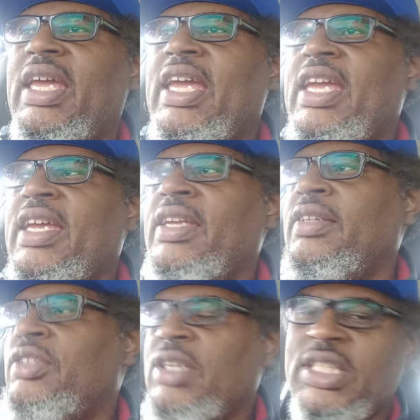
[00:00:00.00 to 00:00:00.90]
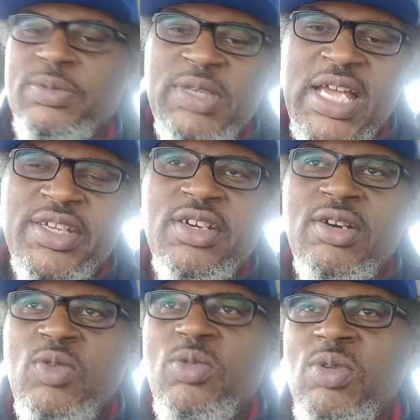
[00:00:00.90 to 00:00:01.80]
And trust me, I know
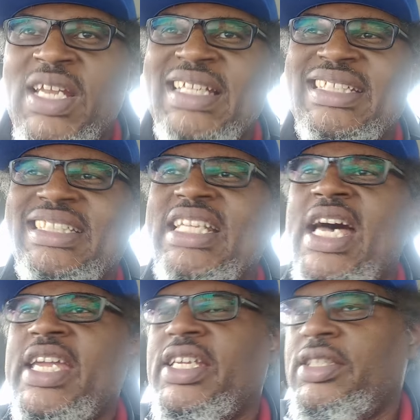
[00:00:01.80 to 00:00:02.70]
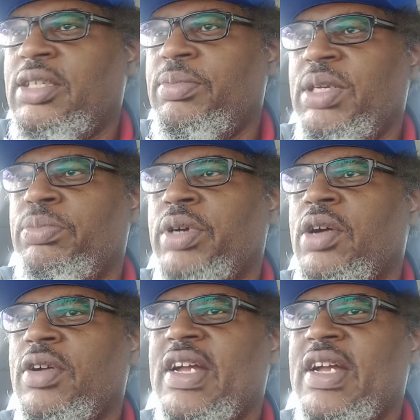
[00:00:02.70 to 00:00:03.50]
what it's like to be broke.